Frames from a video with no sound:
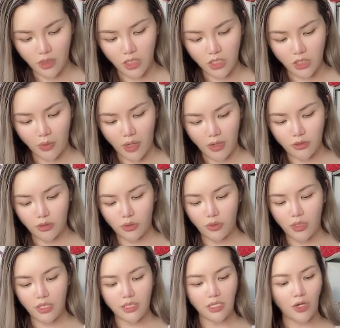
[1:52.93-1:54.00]
So what I'll do
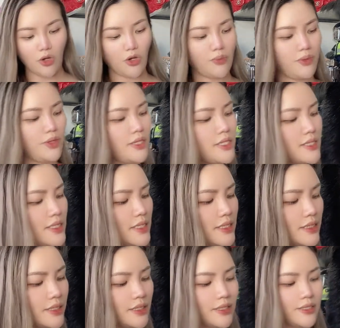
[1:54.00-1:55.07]
is I'll open this,
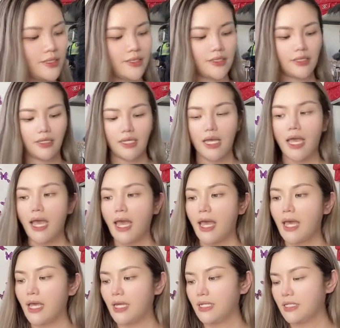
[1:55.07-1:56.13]

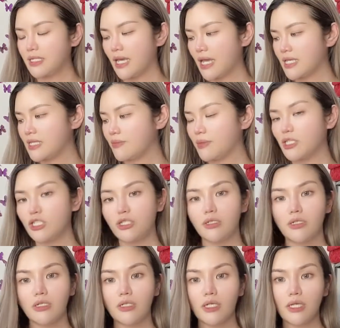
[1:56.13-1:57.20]
and as I
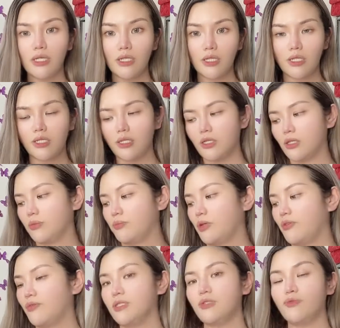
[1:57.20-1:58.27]
mentioned in the
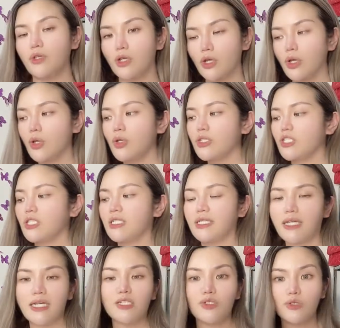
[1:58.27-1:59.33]
previous video, just in
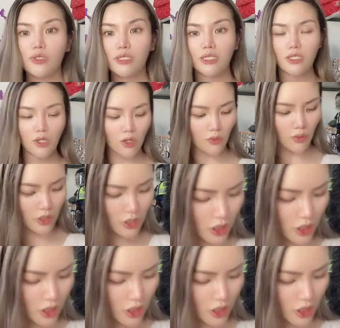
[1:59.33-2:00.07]
case you did not watch